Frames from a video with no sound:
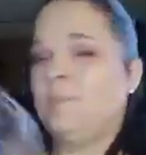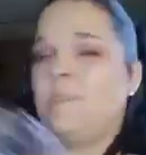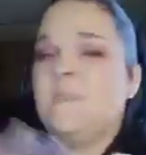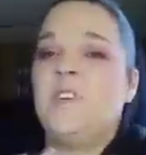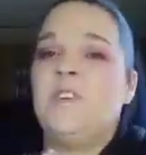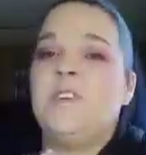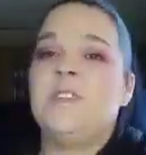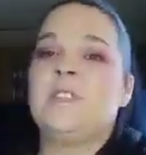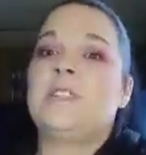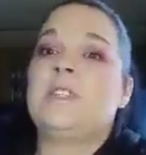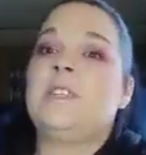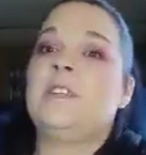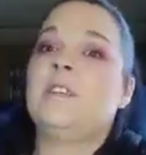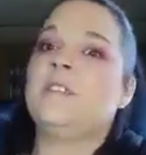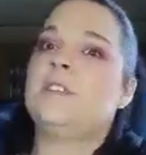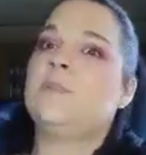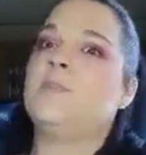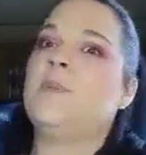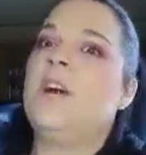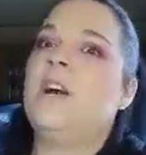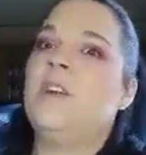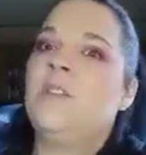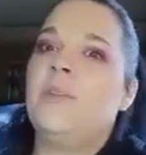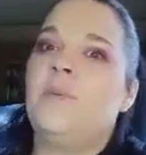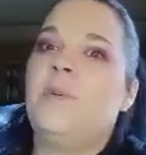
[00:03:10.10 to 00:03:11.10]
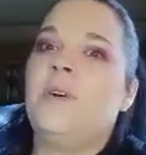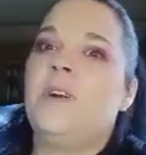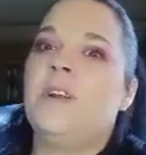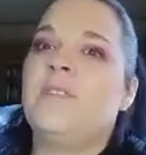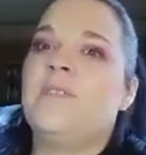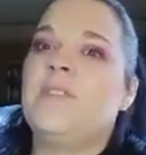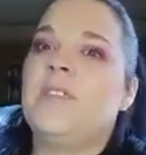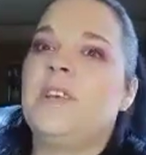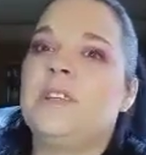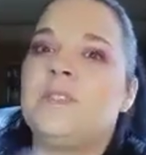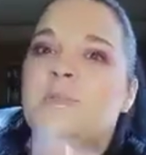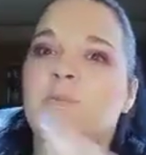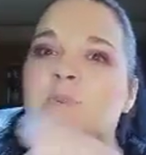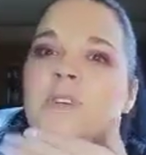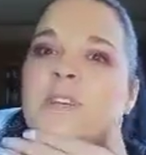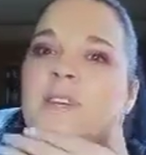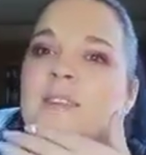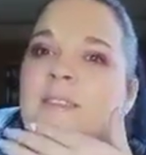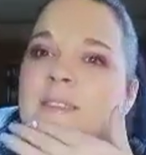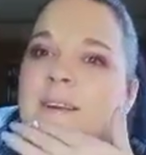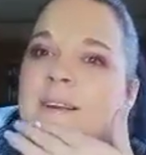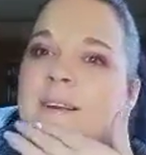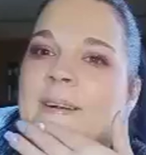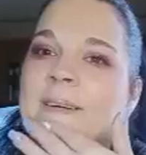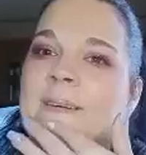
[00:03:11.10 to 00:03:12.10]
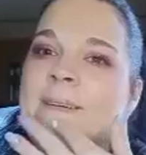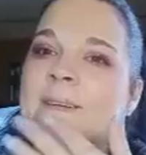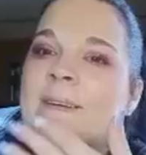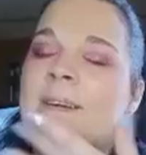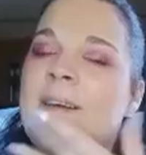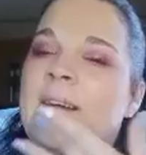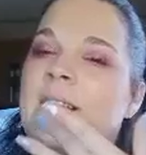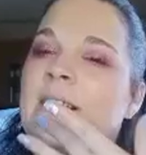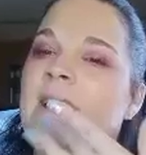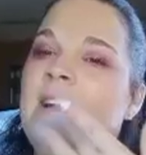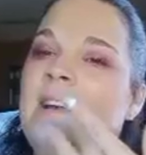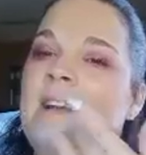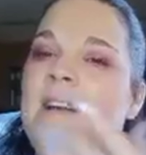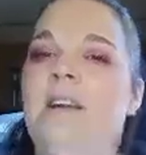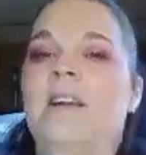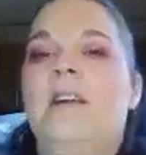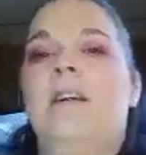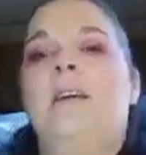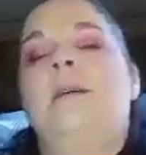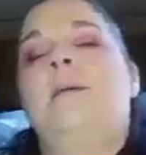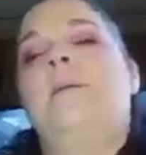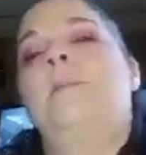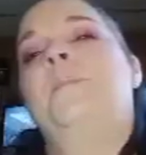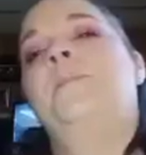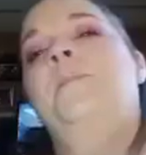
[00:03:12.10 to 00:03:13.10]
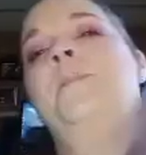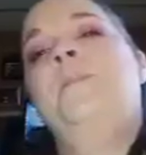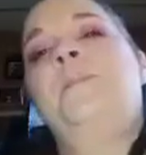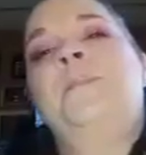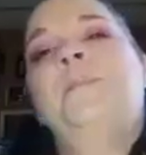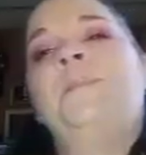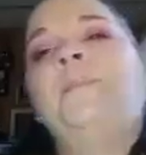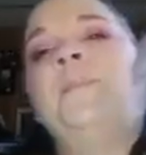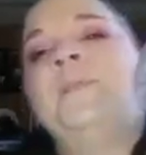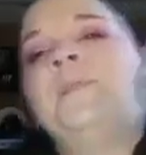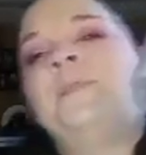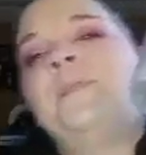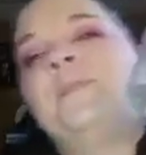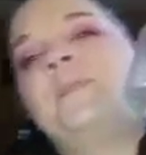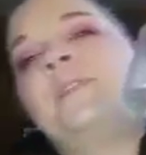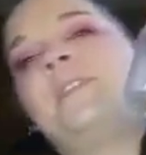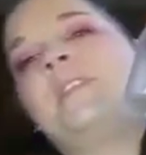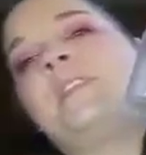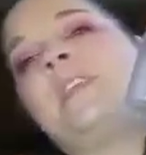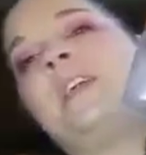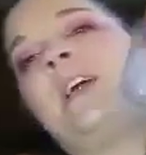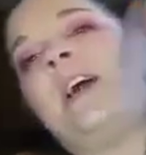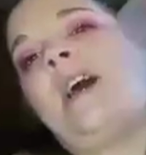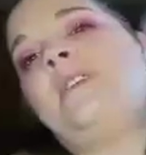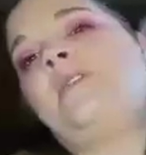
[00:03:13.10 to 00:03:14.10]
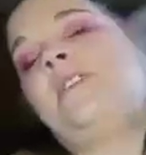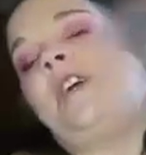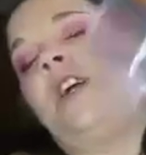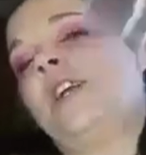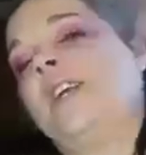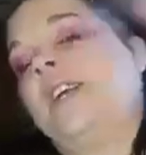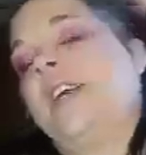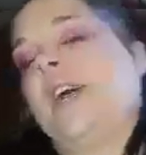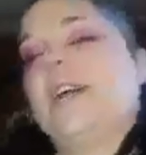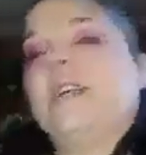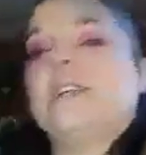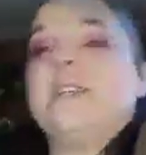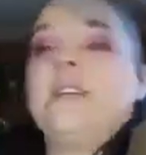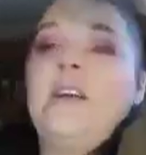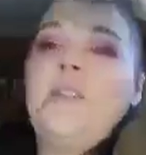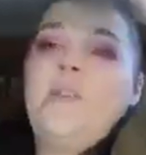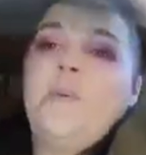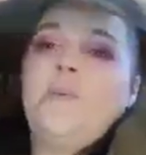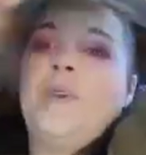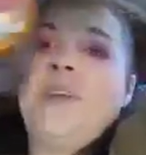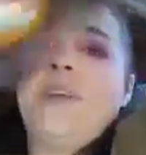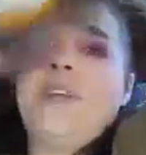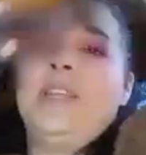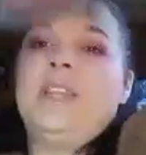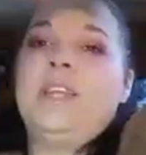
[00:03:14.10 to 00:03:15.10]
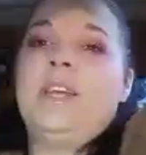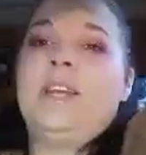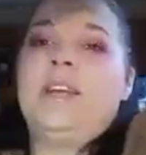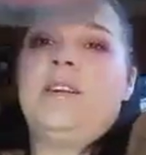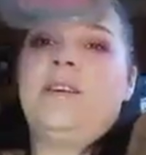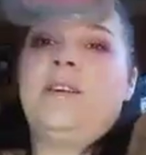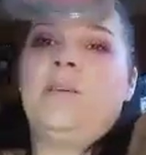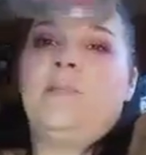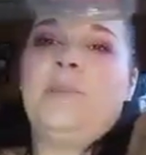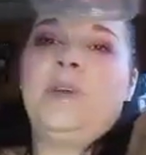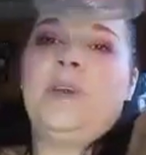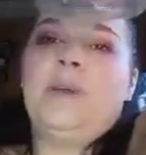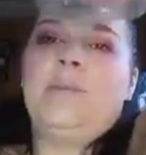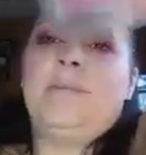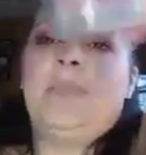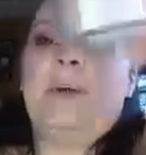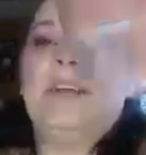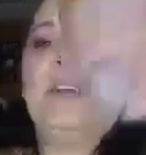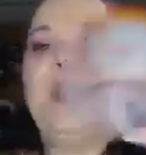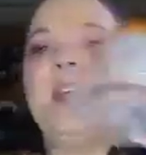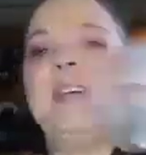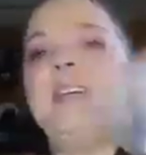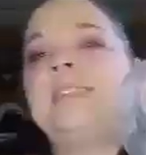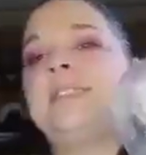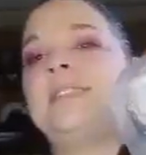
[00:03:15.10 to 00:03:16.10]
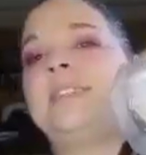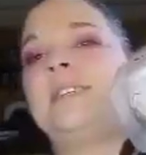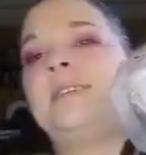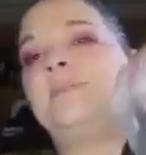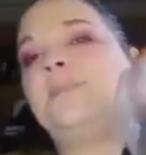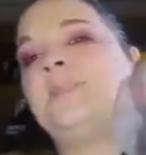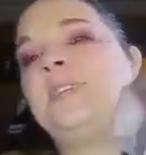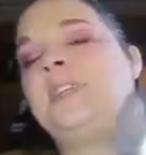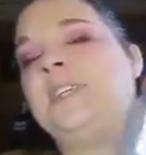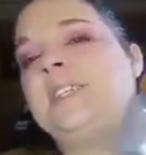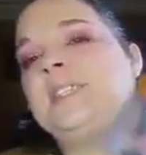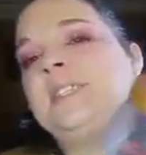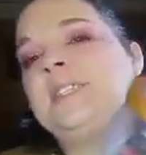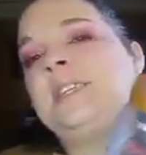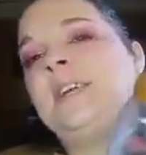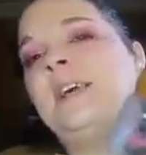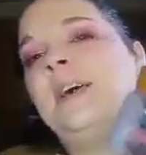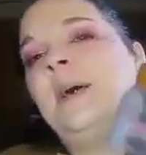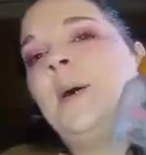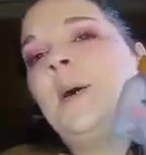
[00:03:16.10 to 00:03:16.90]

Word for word: you can still smell the one of this one in there. Um, I've already got another one in there. It'll be in my next empties.